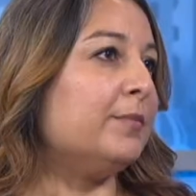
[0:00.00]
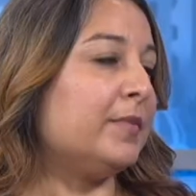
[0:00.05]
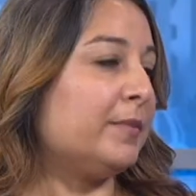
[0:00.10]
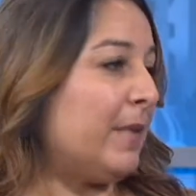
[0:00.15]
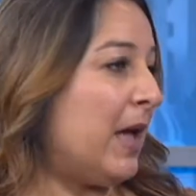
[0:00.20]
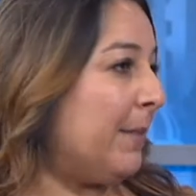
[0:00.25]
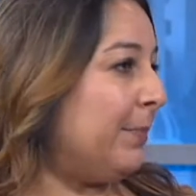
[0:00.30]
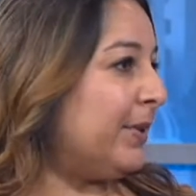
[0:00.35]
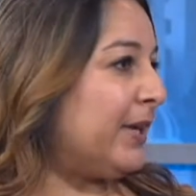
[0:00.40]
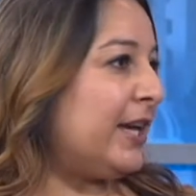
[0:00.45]

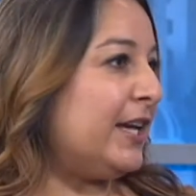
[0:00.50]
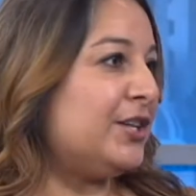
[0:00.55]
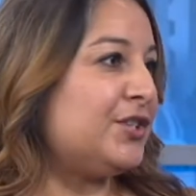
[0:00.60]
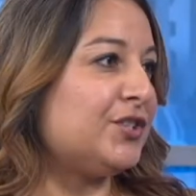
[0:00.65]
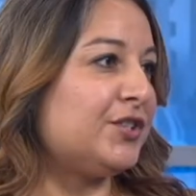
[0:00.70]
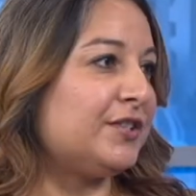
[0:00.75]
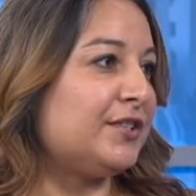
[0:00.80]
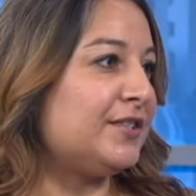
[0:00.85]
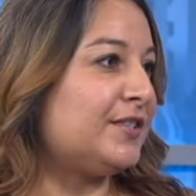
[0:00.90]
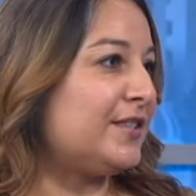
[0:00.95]

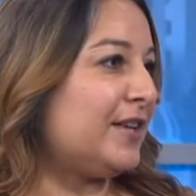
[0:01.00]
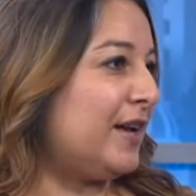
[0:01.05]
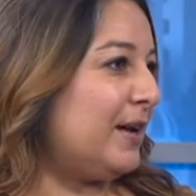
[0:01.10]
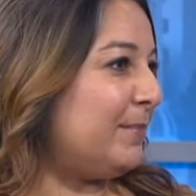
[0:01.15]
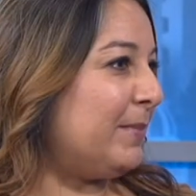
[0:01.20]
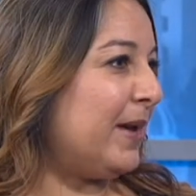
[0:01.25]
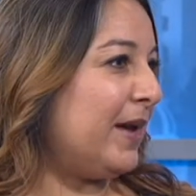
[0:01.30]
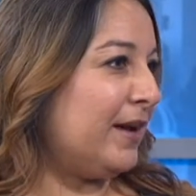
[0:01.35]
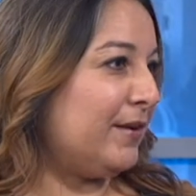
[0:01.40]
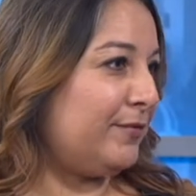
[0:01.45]
applications
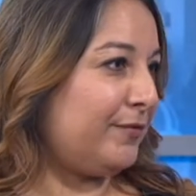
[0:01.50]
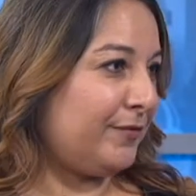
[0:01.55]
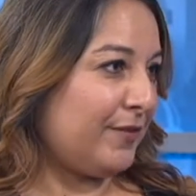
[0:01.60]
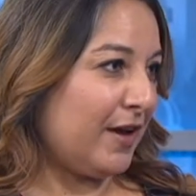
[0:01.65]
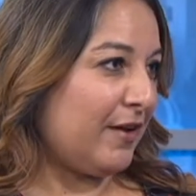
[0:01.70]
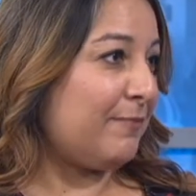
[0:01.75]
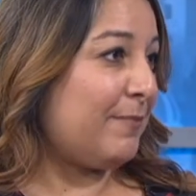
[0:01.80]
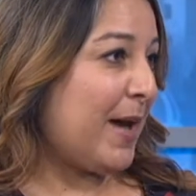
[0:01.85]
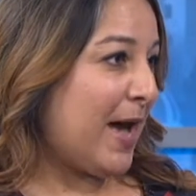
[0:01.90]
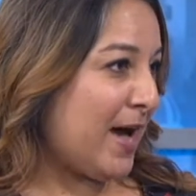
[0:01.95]

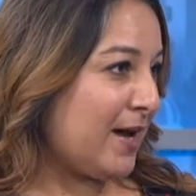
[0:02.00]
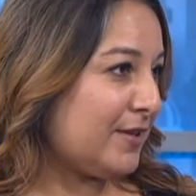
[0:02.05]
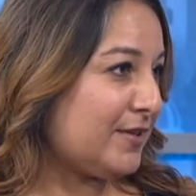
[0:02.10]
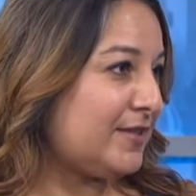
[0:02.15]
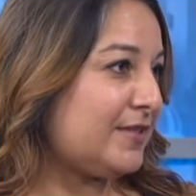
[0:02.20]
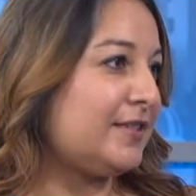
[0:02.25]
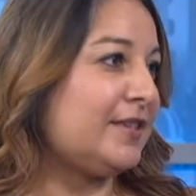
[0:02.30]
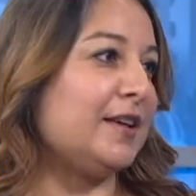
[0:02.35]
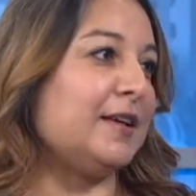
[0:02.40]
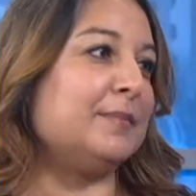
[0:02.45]
have
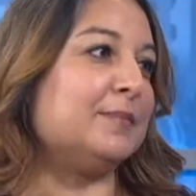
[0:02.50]
passed,